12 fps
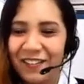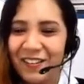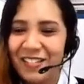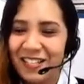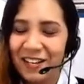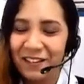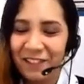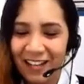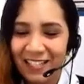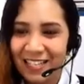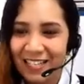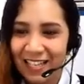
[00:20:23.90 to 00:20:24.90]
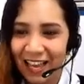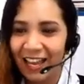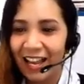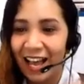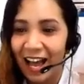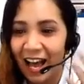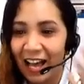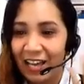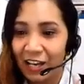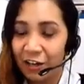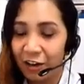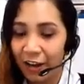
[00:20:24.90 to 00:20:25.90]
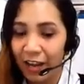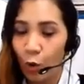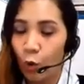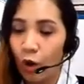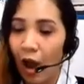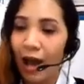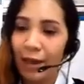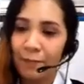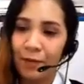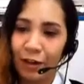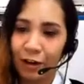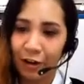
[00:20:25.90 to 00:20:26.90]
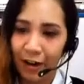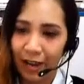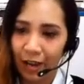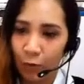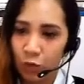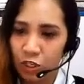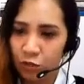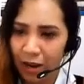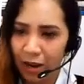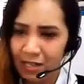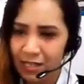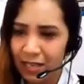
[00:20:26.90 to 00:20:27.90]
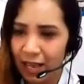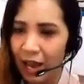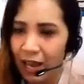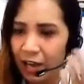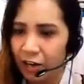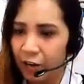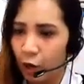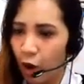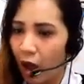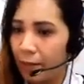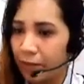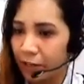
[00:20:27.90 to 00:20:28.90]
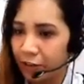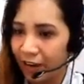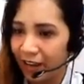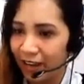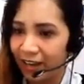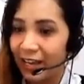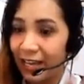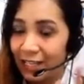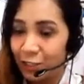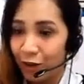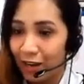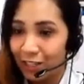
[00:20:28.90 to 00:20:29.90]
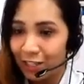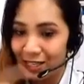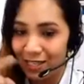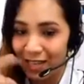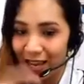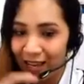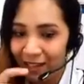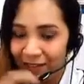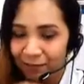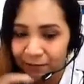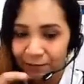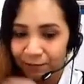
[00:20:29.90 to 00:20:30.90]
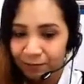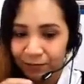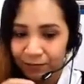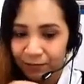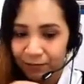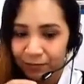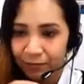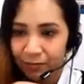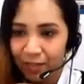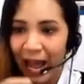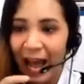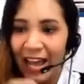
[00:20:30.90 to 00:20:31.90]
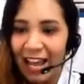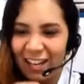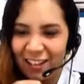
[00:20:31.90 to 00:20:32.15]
Which is it right to say? I agree or I'm agree. Which is it right to say? I agree or I'm agree. It's right to say I